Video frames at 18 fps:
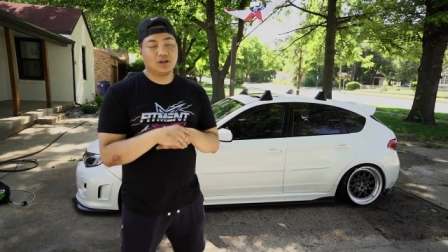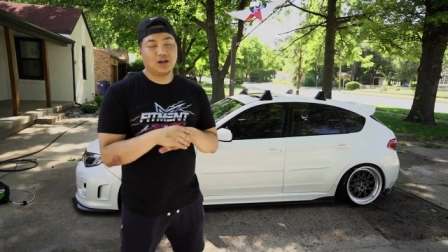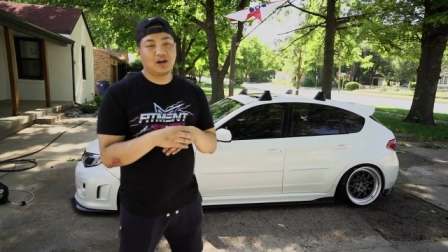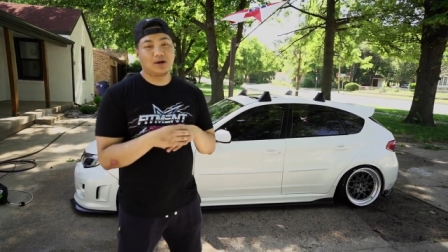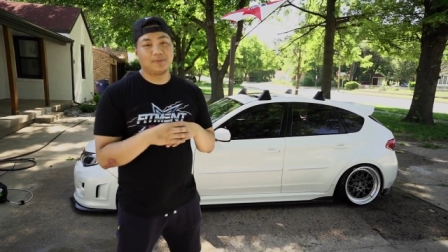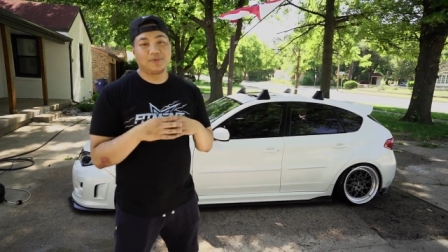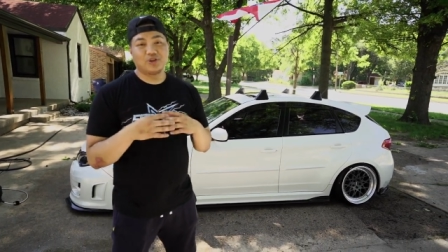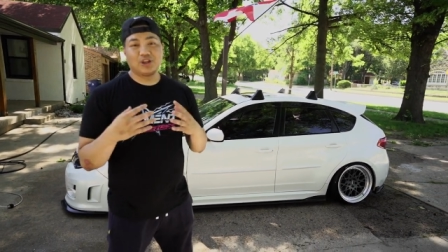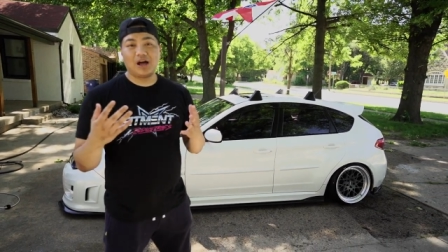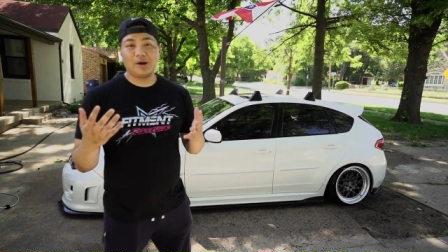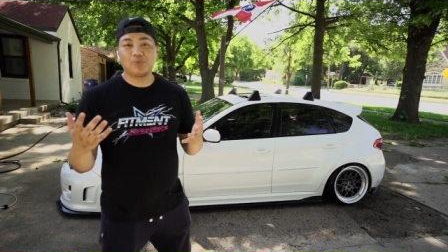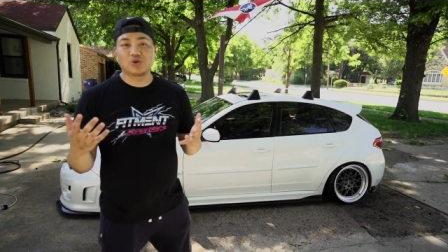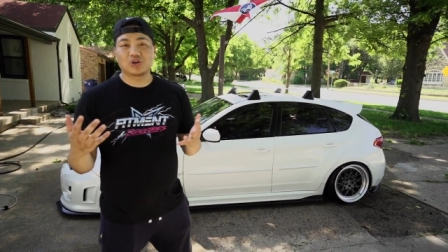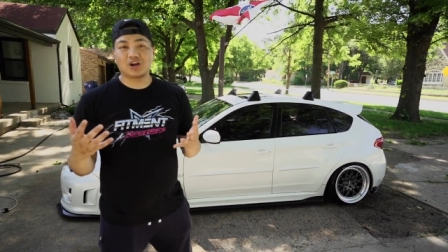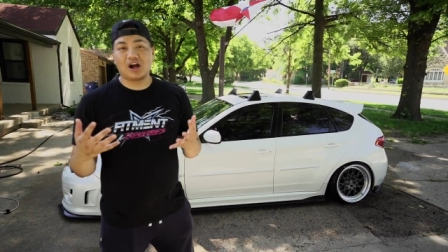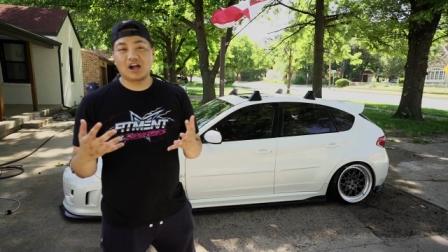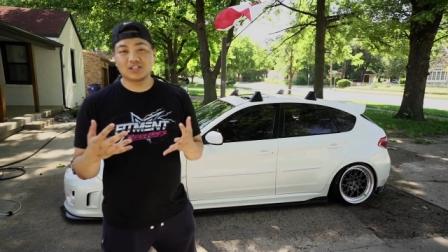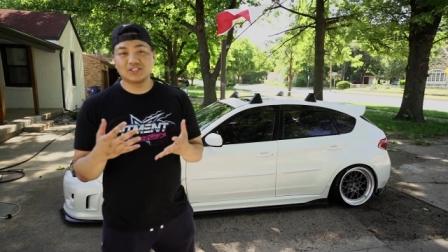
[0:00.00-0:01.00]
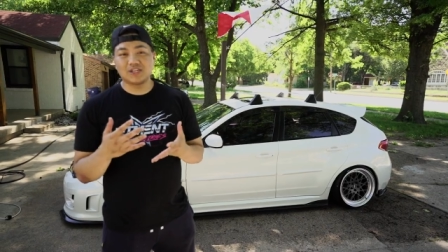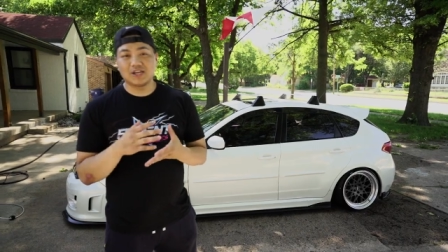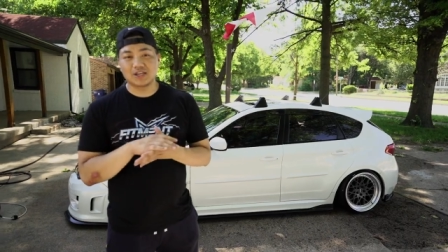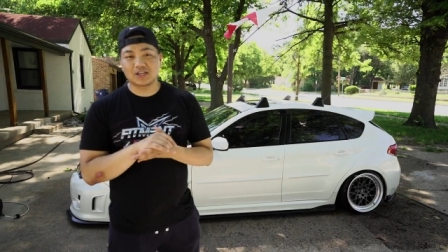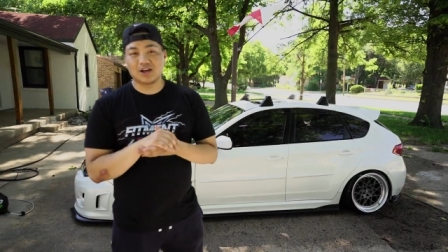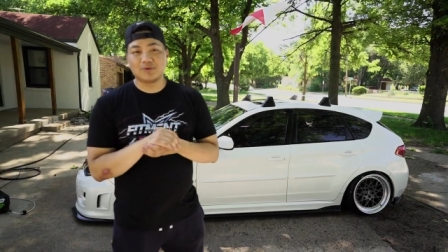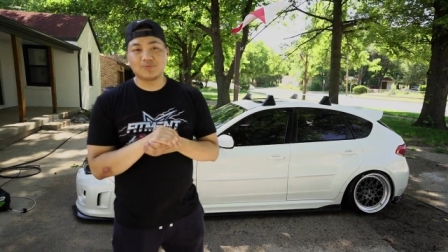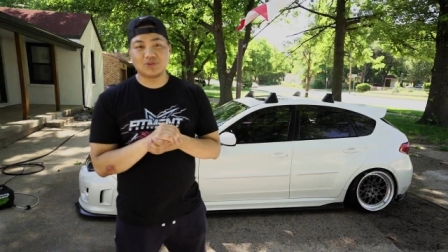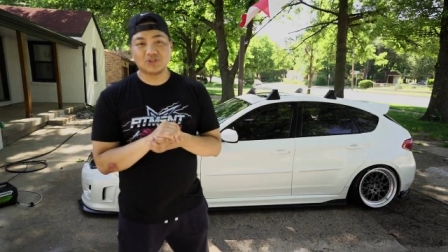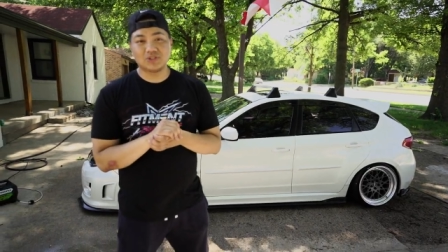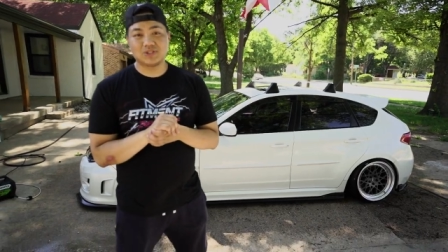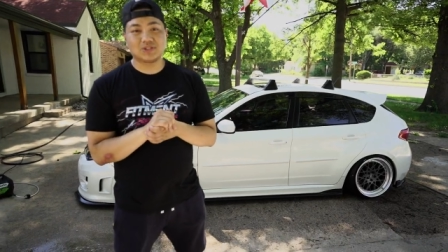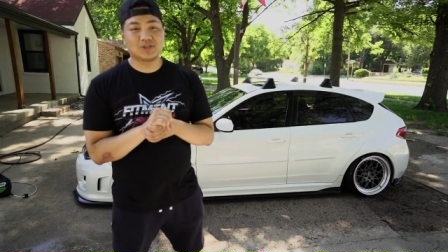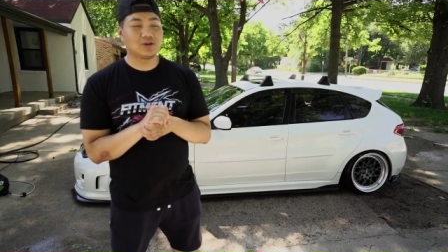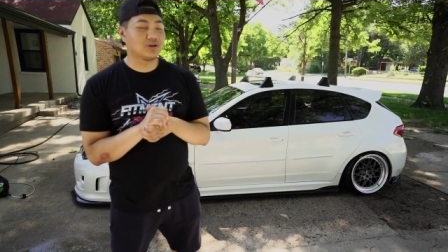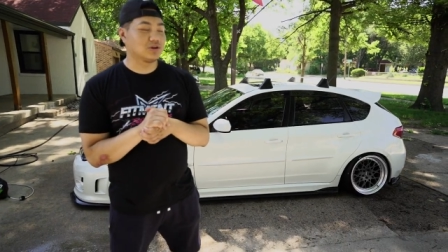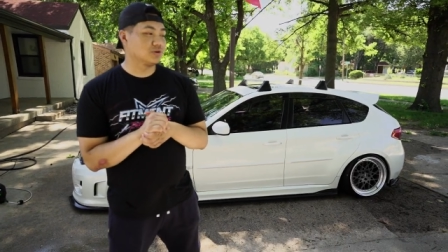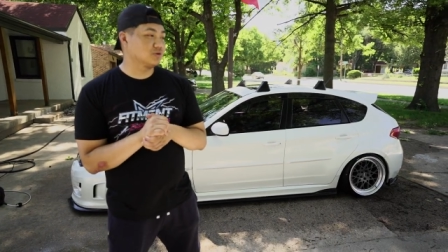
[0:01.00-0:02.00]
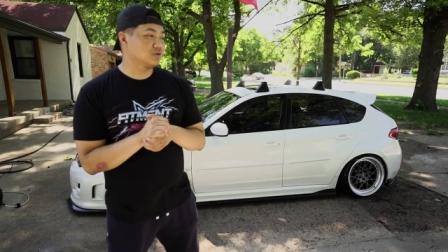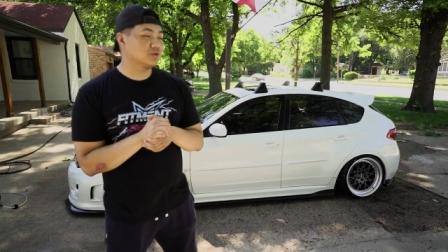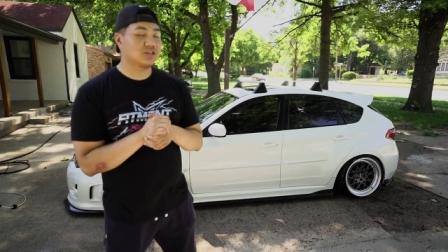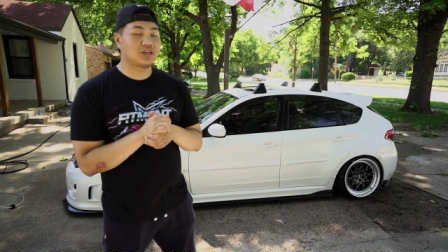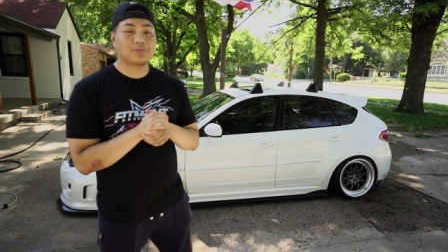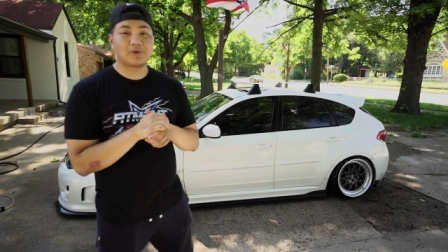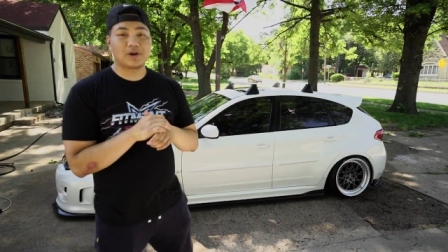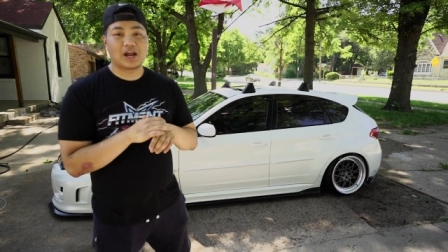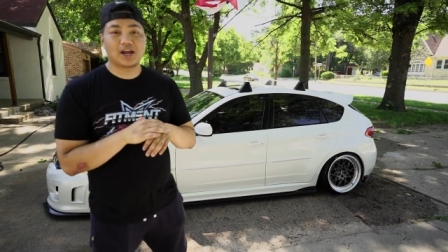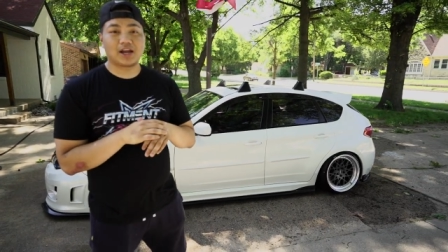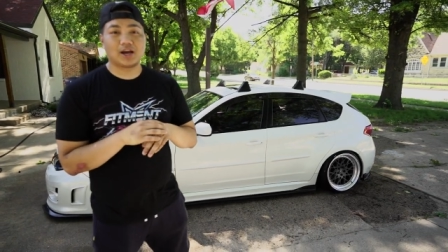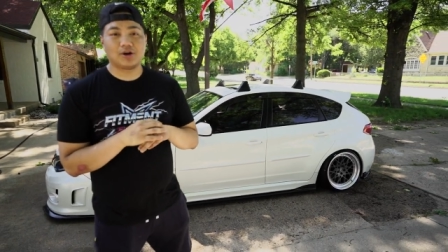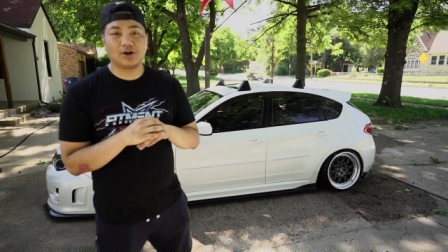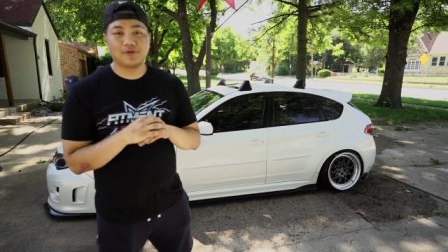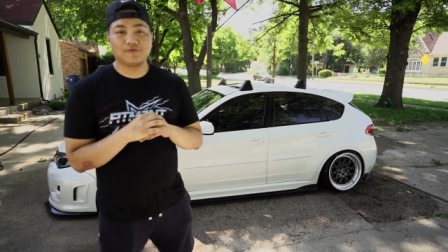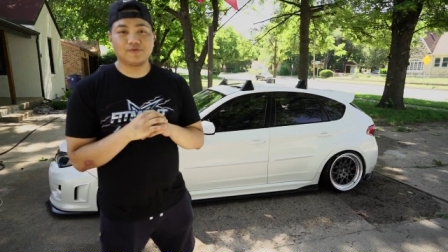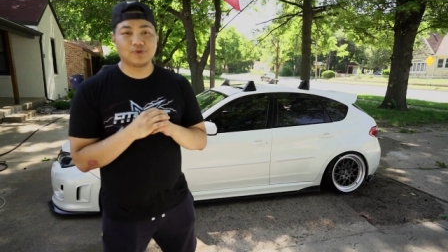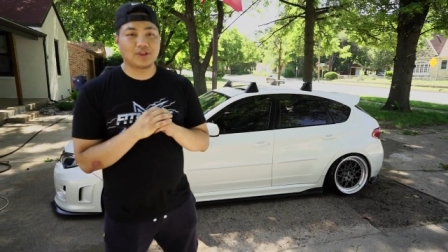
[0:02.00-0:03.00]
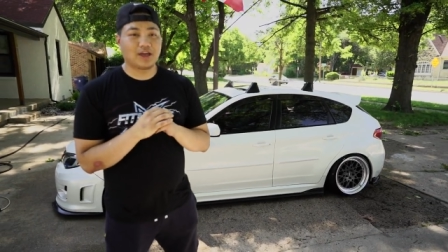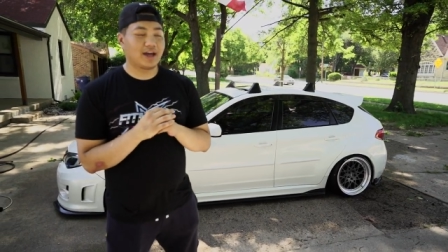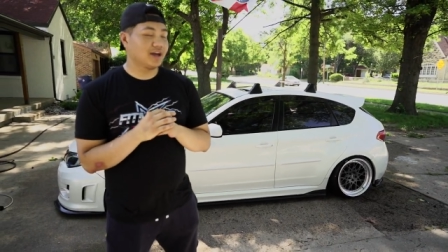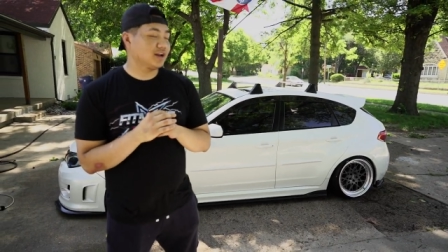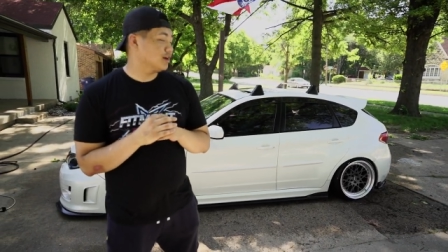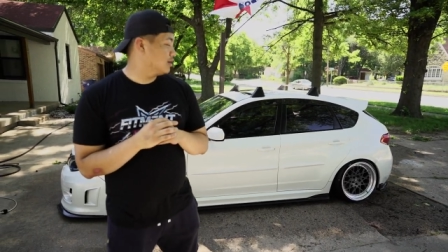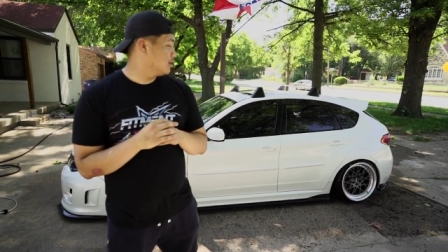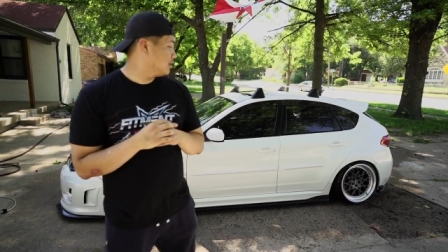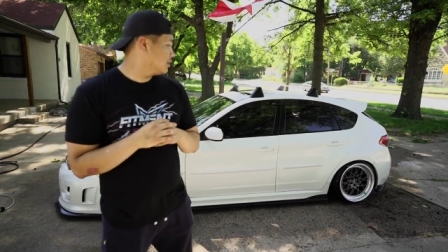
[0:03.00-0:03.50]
A lot more content coming, so keep an eye out for that.